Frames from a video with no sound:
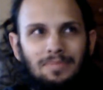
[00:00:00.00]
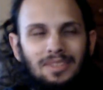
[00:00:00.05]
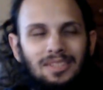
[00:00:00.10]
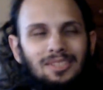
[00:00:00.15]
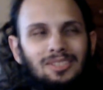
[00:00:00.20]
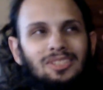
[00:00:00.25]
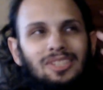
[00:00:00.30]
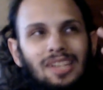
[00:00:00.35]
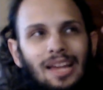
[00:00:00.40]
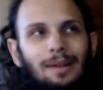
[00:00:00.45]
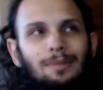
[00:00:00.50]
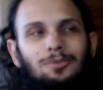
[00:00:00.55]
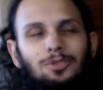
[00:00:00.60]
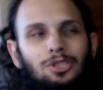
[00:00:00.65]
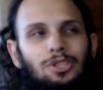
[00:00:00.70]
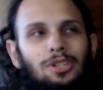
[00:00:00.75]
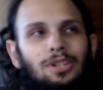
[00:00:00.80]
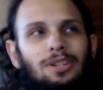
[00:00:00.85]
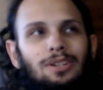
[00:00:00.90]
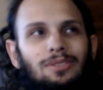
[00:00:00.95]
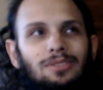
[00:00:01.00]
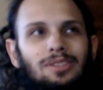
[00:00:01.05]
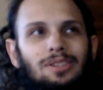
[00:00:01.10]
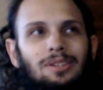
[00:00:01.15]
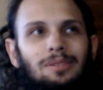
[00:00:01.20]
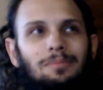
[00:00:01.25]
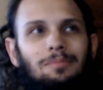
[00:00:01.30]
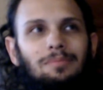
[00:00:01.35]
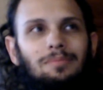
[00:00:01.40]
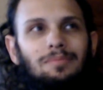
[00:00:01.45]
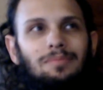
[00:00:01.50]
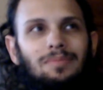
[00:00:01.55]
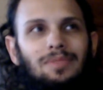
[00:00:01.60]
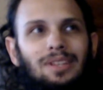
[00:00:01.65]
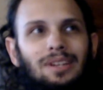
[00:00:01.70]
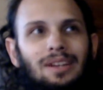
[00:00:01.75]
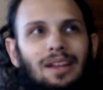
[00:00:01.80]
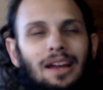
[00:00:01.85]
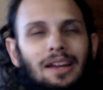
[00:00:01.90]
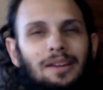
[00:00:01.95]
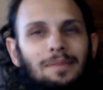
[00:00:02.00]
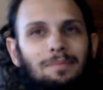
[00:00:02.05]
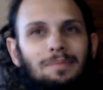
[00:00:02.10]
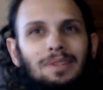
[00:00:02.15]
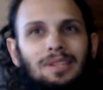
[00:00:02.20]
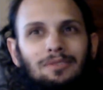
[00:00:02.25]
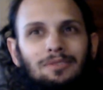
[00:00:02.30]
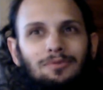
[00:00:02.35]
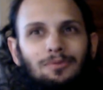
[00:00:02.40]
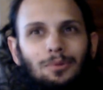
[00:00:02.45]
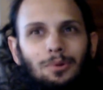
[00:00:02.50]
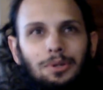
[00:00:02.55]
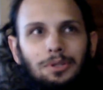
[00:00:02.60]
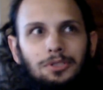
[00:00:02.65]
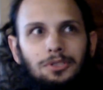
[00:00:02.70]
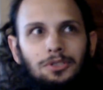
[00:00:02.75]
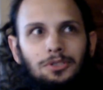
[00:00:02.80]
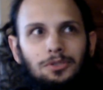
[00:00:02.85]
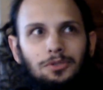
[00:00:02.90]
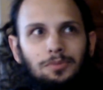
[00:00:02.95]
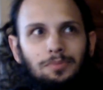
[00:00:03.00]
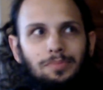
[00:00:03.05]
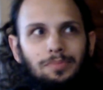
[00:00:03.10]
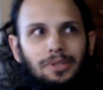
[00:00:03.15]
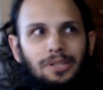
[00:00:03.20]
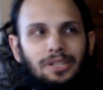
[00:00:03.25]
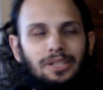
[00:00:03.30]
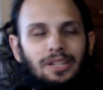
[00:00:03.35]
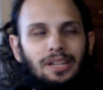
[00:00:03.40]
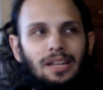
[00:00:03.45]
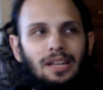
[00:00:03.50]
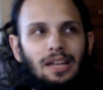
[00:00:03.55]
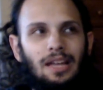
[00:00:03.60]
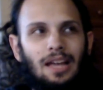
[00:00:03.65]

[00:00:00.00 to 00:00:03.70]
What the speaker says: this sounds shittier than I mean for it to, but